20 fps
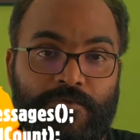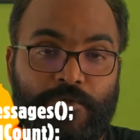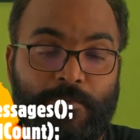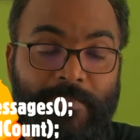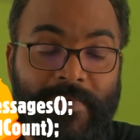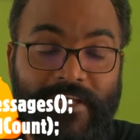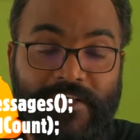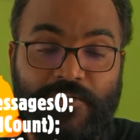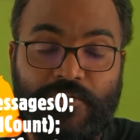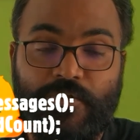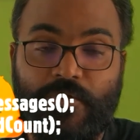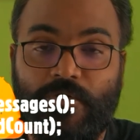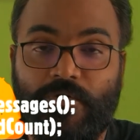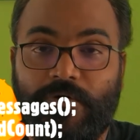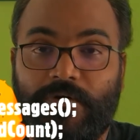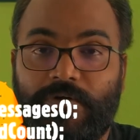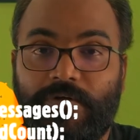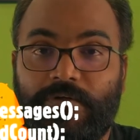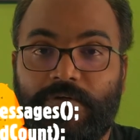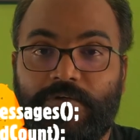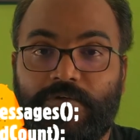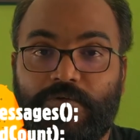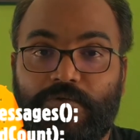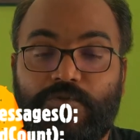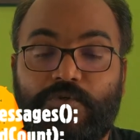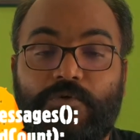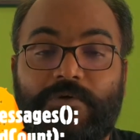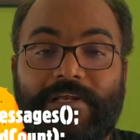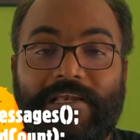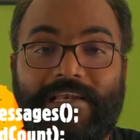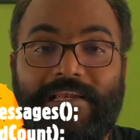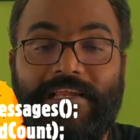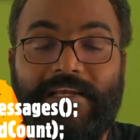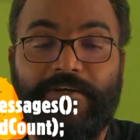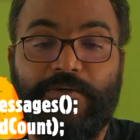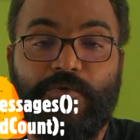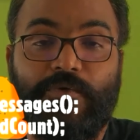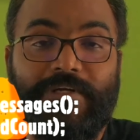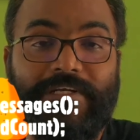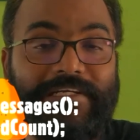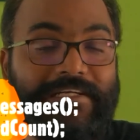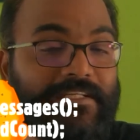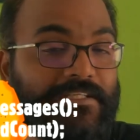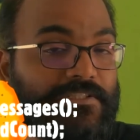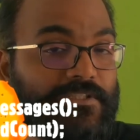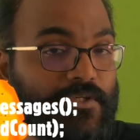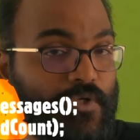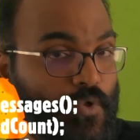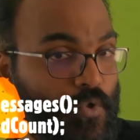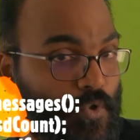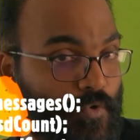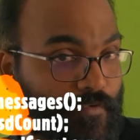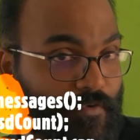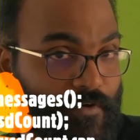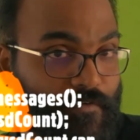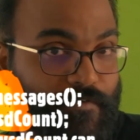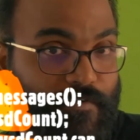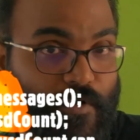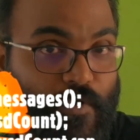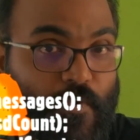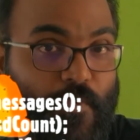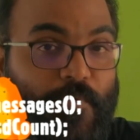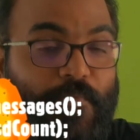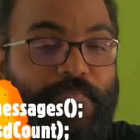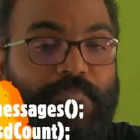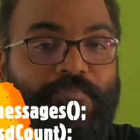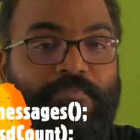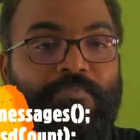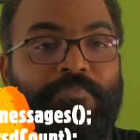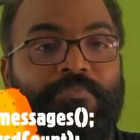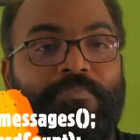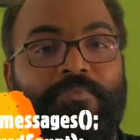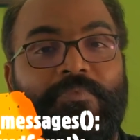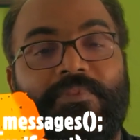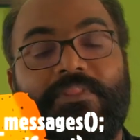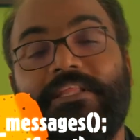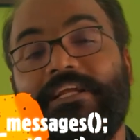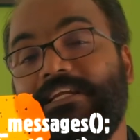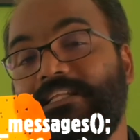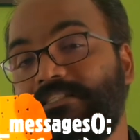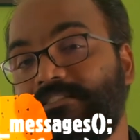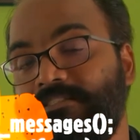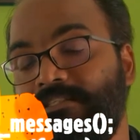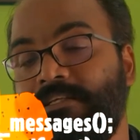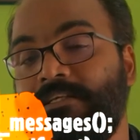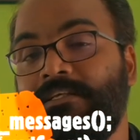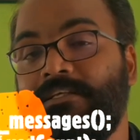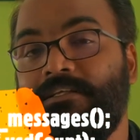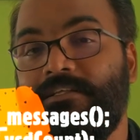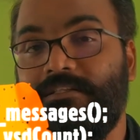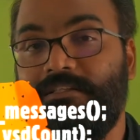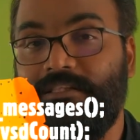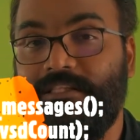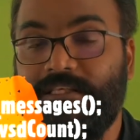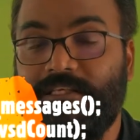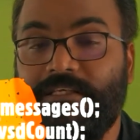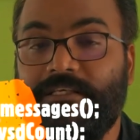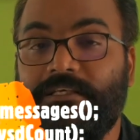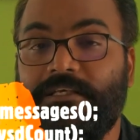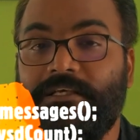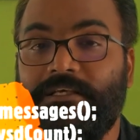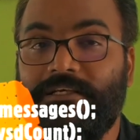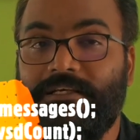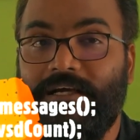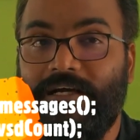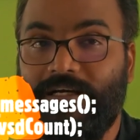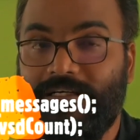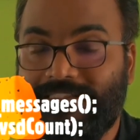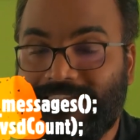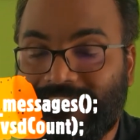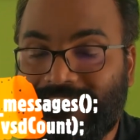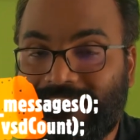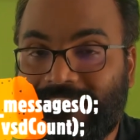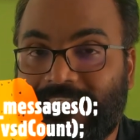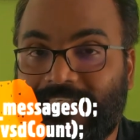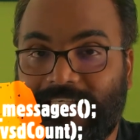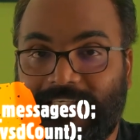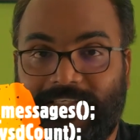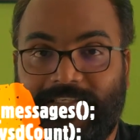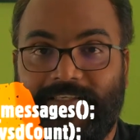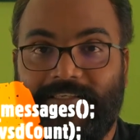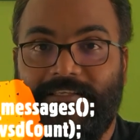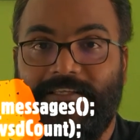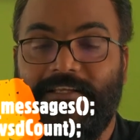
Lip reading: So make sure you don't let your integer overflow. That is the C.